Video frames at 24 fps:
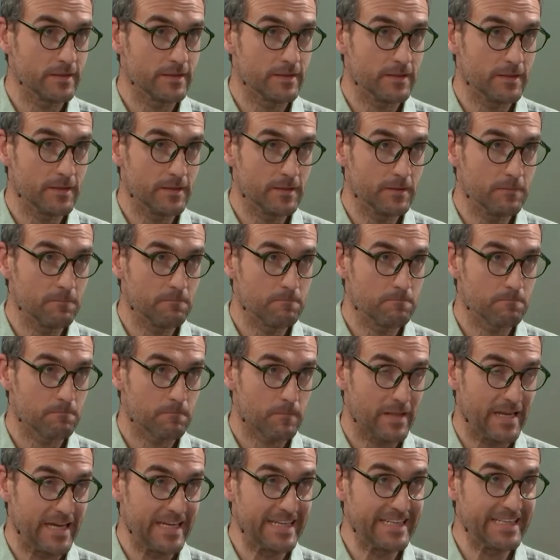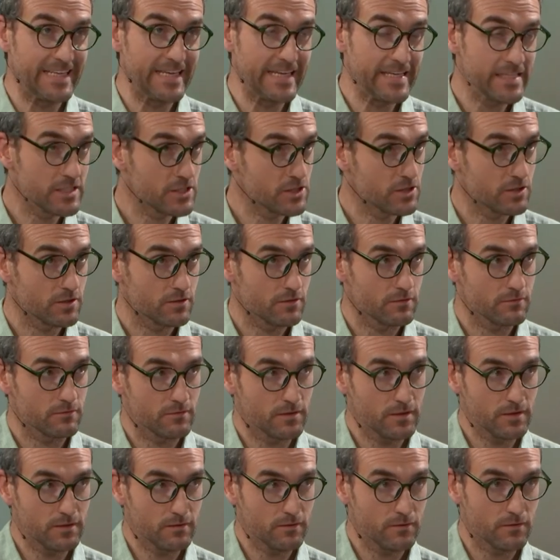um, engage
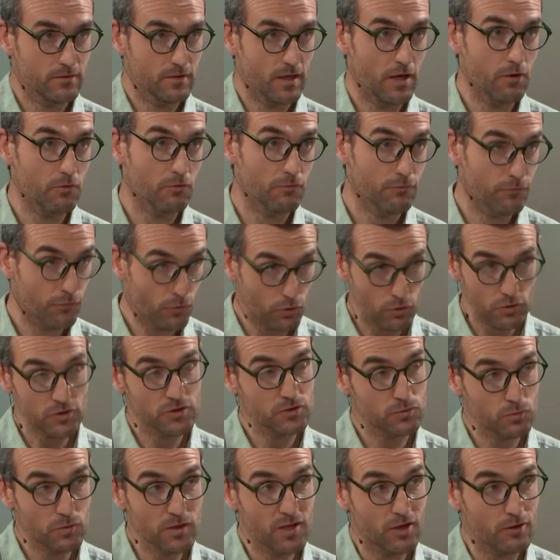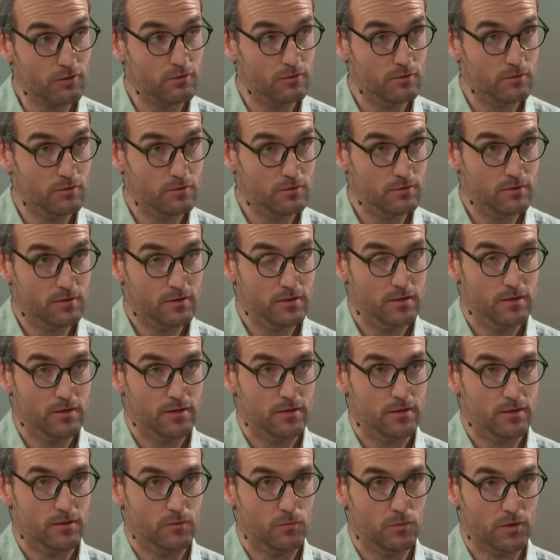uh, our forest, we are
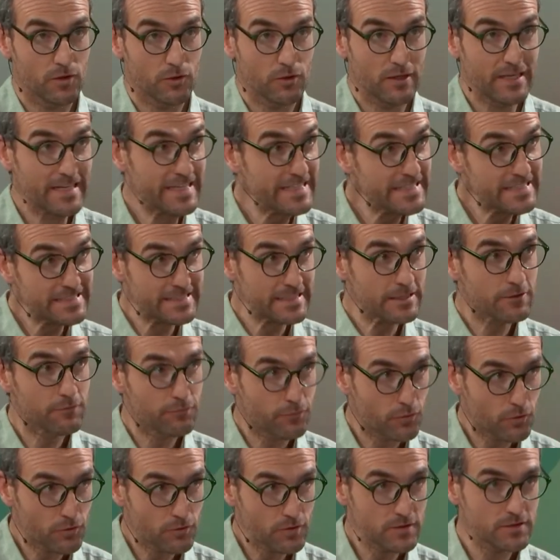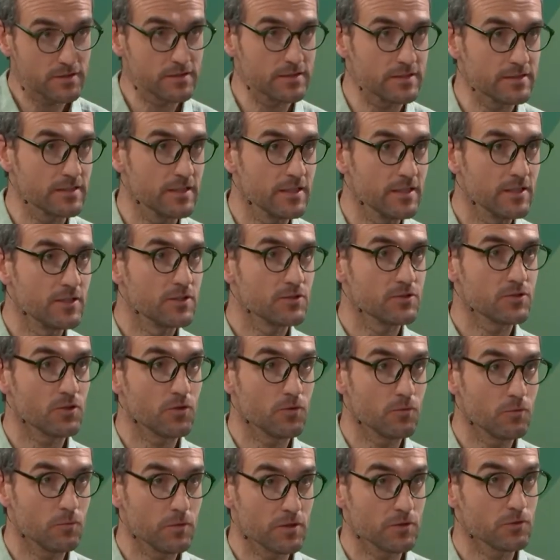we are leasing forests, mm -hmm. so
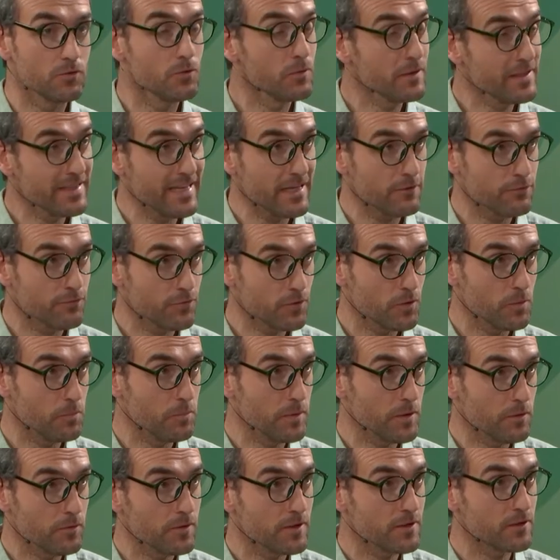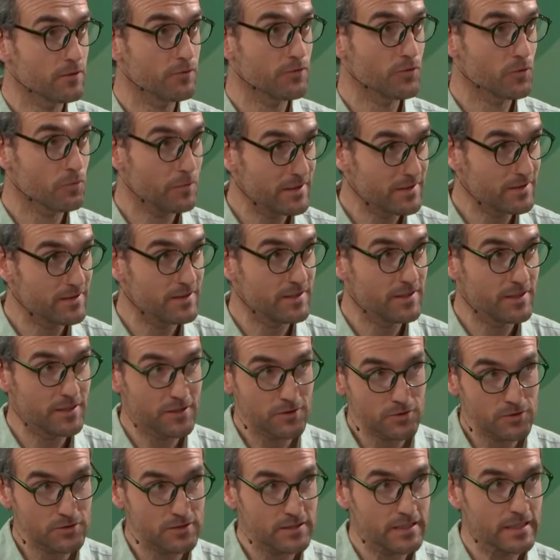we're doing that for a period of 20
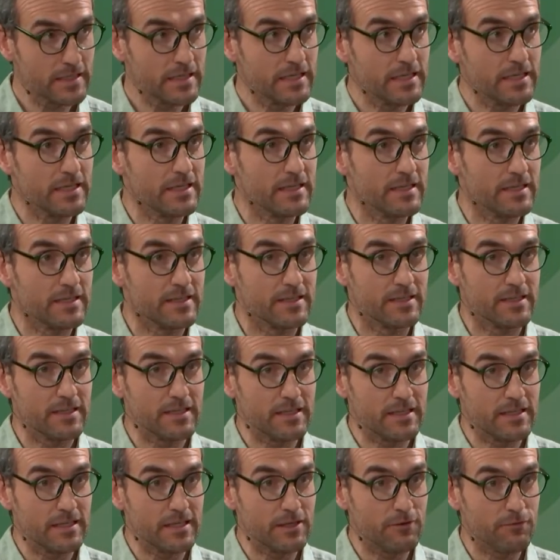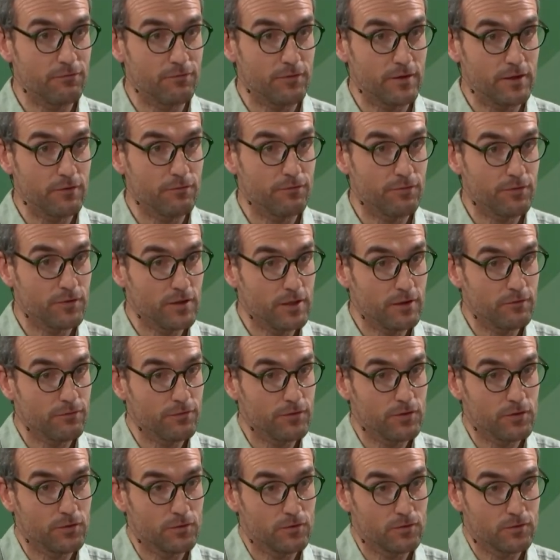years. If if
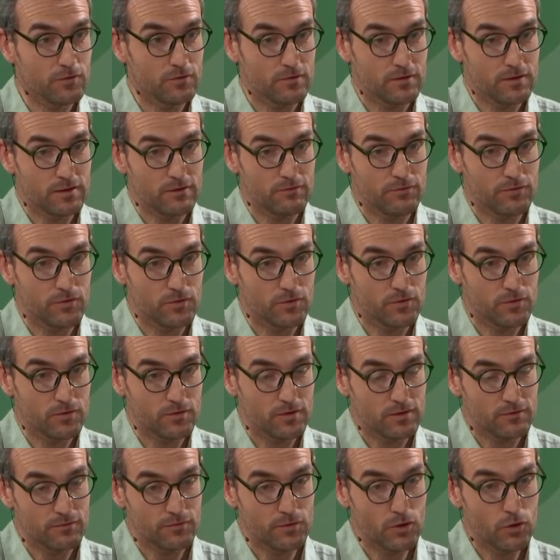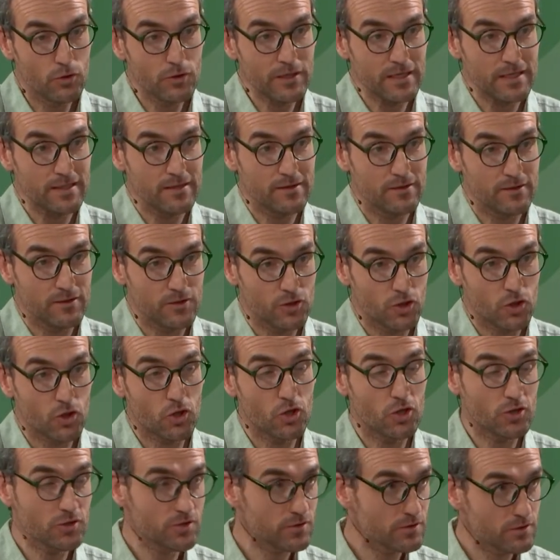if you if you if you look at the, the
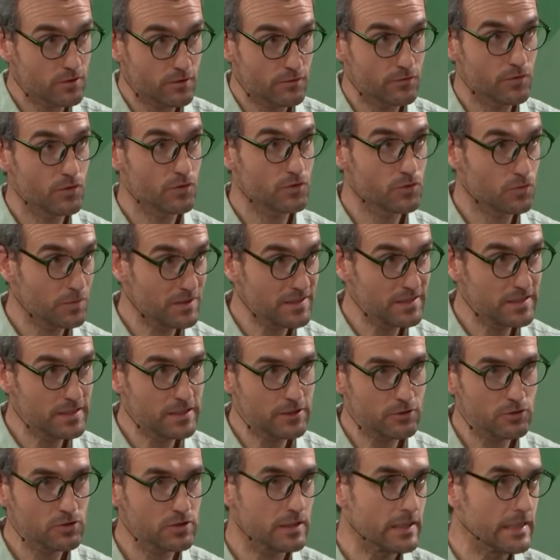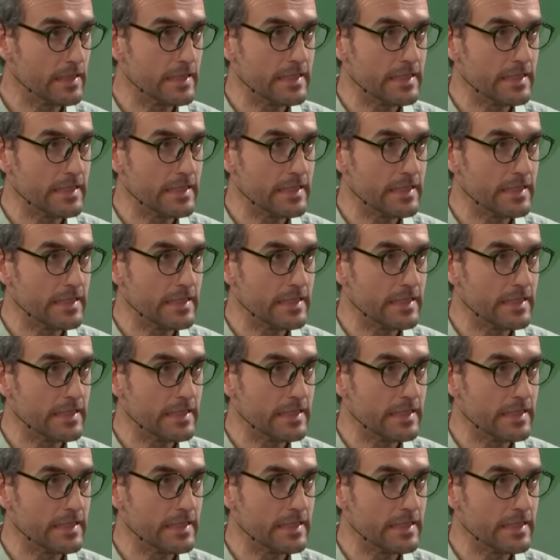cost of those 20 years,